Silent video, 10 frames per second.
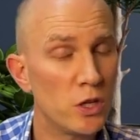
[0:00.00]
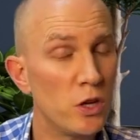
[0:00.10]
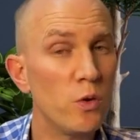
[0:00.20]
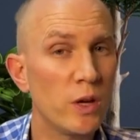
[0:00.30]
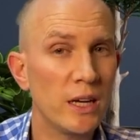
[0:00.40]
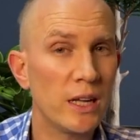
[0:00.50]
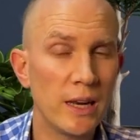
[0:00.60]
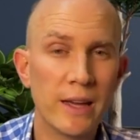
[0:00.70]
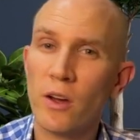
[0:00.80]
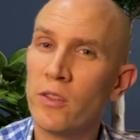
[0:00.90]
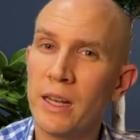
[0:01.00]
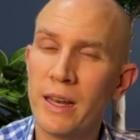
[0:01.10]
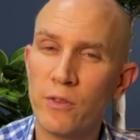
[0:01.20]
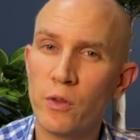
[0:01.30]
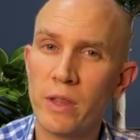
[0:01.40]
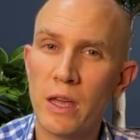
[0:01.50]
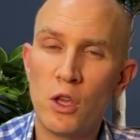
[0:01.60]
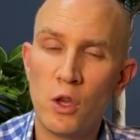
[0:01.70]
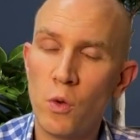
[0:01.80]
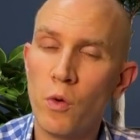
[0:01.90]
so you can click on the level that
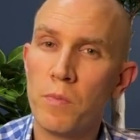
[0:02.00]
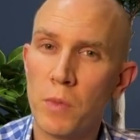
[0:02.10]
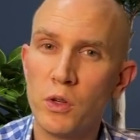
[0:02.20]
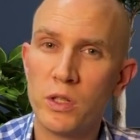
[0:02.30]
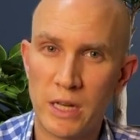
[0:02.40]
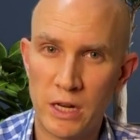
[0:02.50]
you're most